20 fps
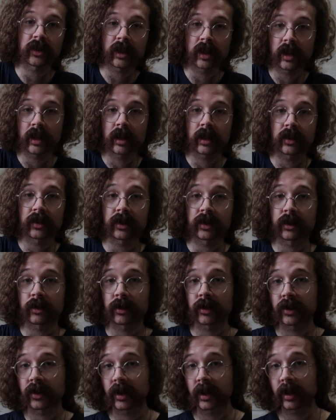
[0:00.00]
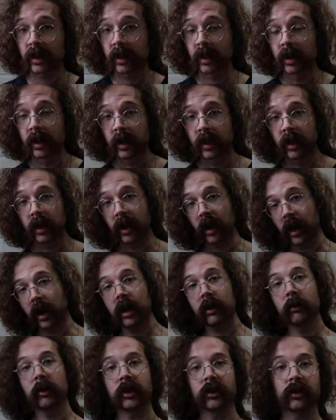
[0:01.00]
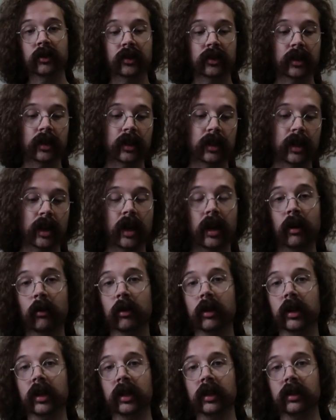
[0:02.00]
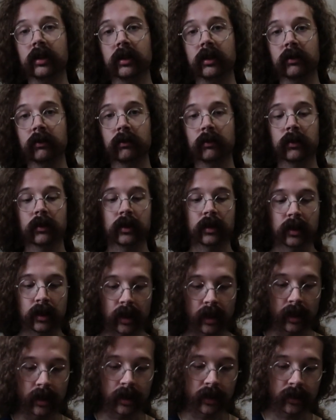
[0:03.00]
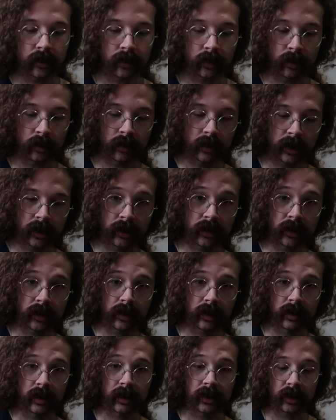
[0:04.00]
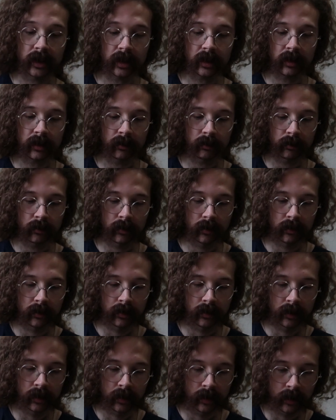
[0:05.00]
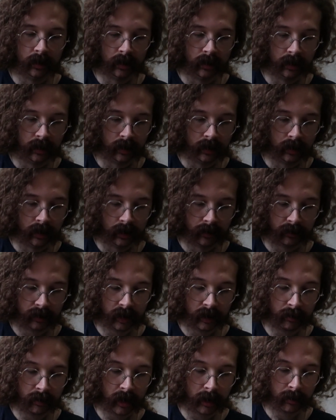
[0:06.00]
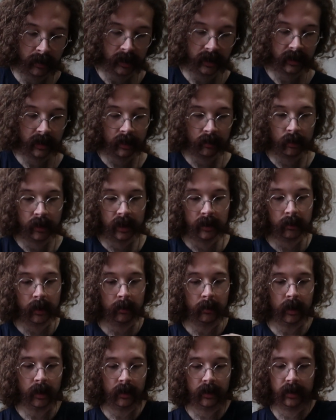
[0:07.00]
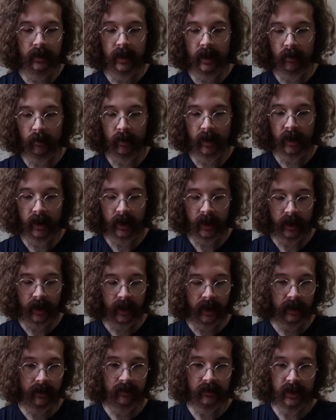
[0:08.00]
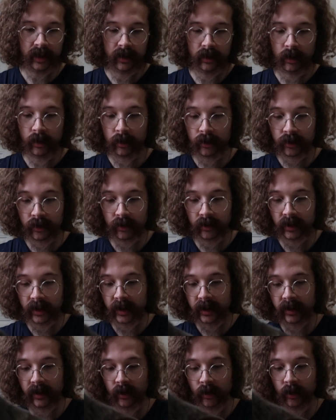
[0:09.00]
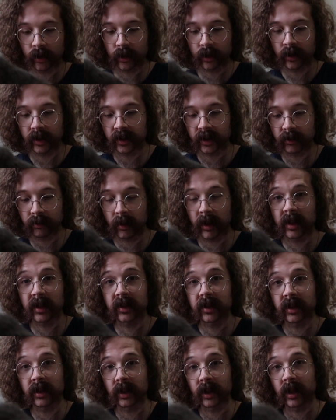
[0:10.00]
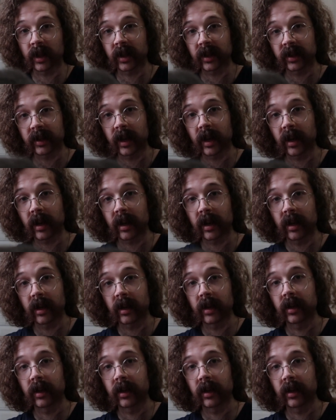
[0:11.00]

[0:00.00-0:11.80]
is here, he's interested. I'm interested, I want to eat them. So let's eat them. I'm just gonna pop an entire one in my mouth, that way I have the Kos, don't lick the oil, it's spicy, you're gonna die.